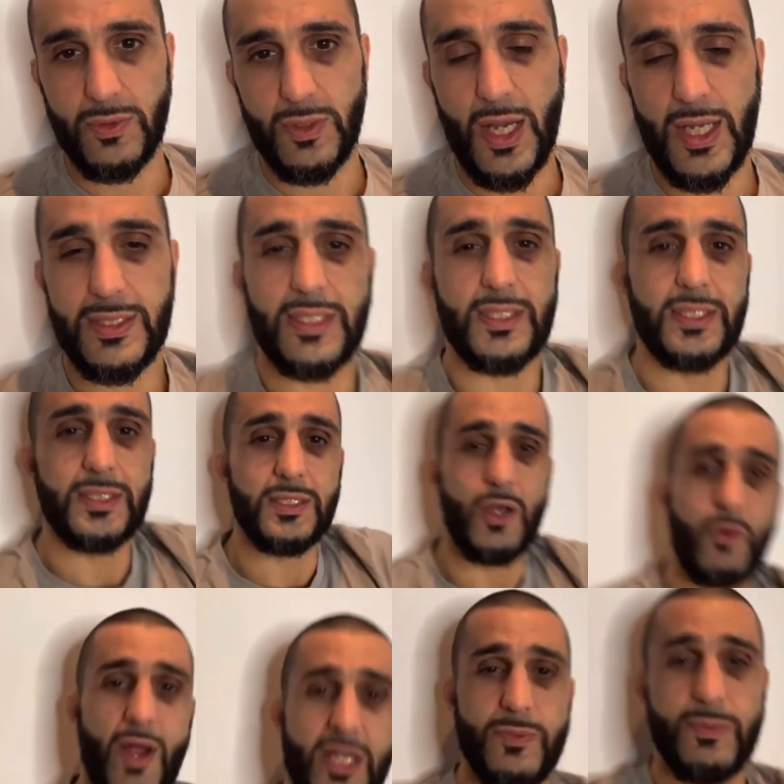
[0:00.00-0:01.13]
I said, this is
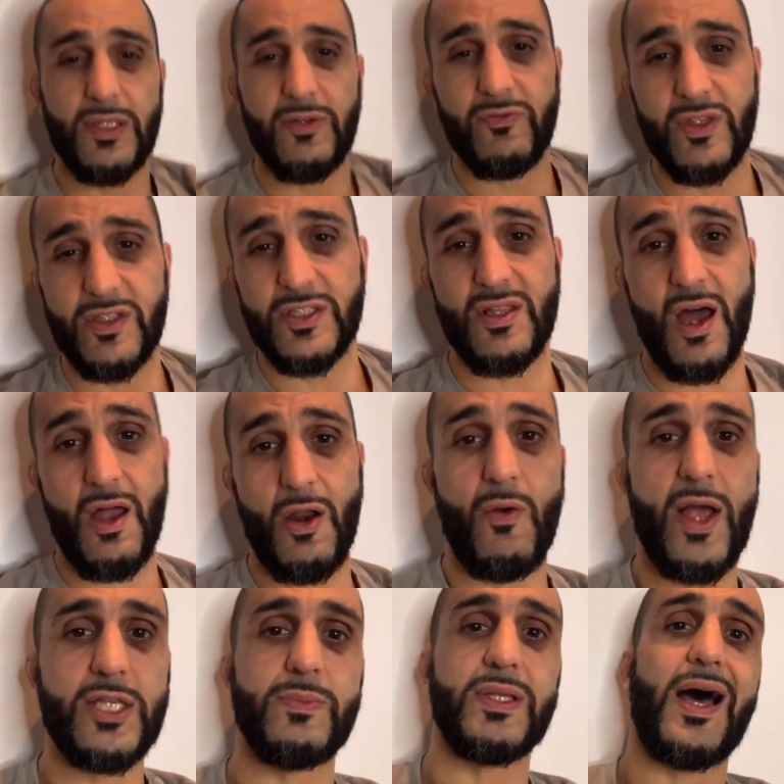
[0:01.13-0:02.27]
harassment. If this is not
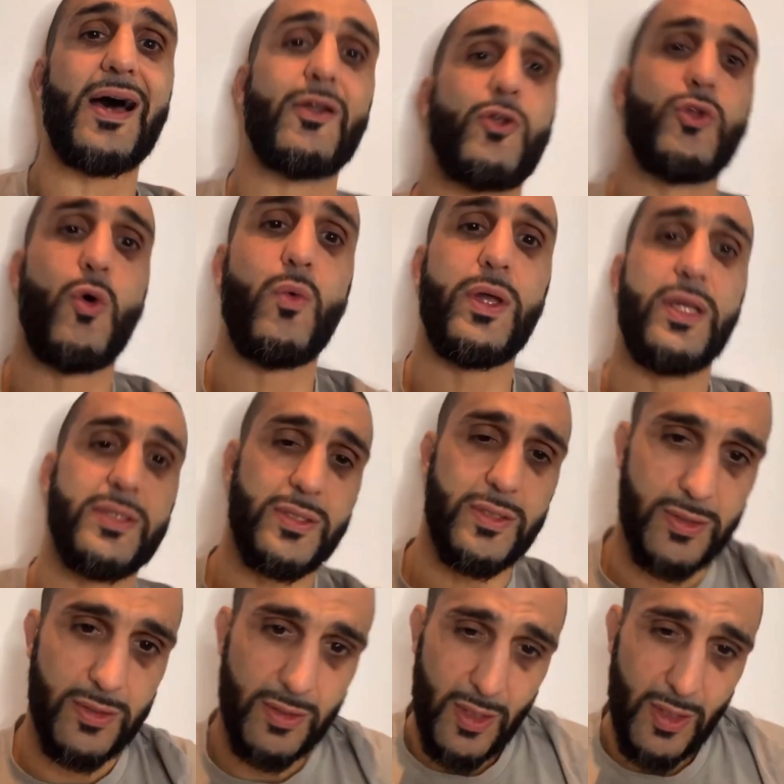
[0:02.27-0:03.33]
harassment, I don't know what is.